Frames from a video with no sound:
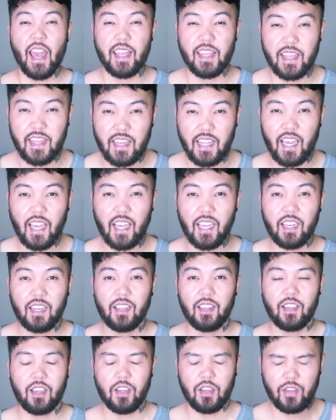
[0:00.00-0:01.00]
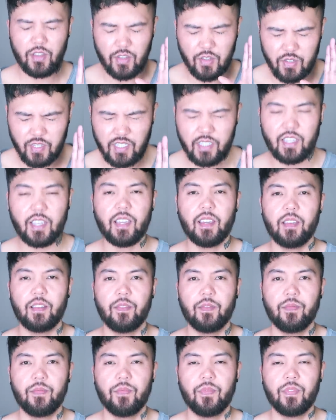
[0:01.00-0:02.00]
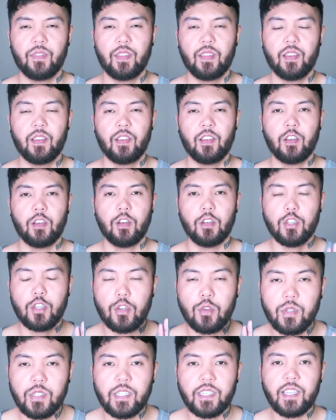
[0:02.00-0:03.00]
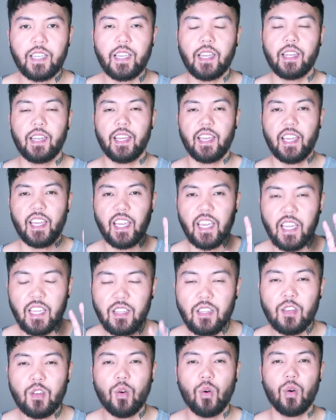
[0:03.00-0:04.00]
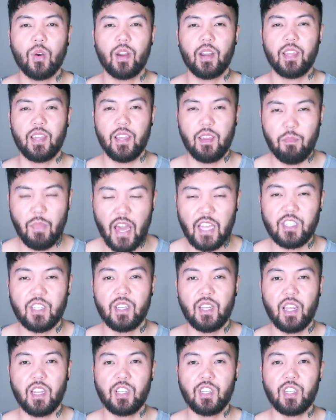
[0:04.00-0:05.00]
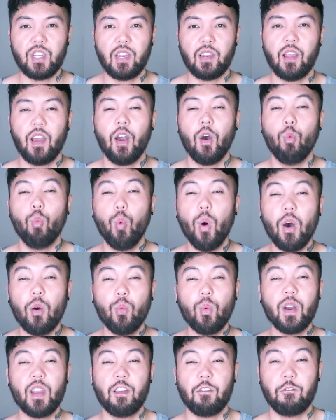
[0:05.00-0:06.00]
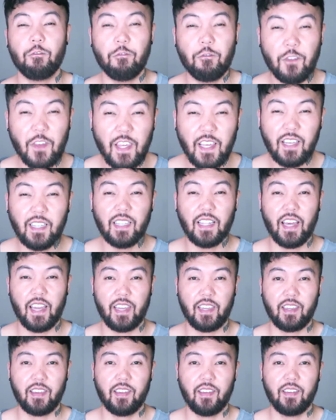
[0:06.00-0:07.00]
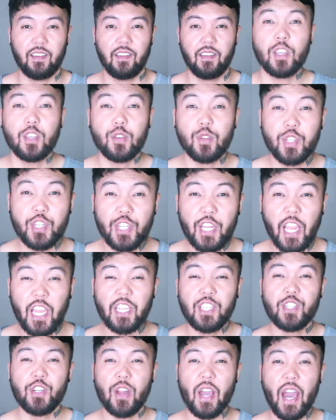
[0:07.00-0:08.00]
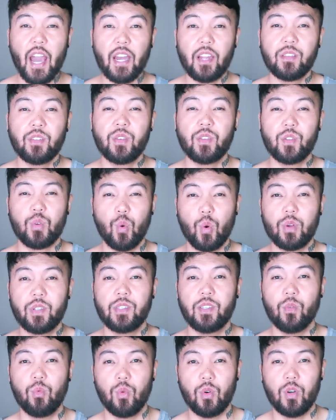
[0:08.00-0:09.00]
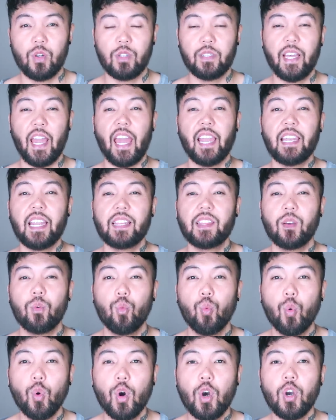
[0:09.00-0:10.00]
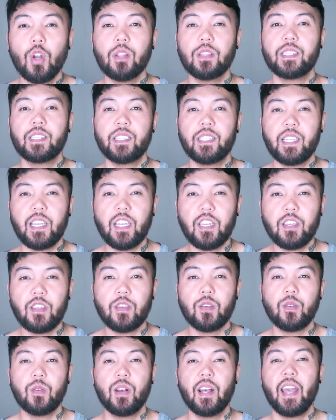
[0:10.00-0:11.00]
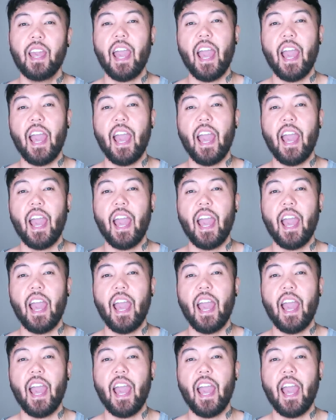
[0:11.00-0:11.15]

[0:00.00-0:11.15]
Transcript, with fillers: And then you see it. You see it in your imagination. What would it feel like? You change your attitude towards the world and let the world see you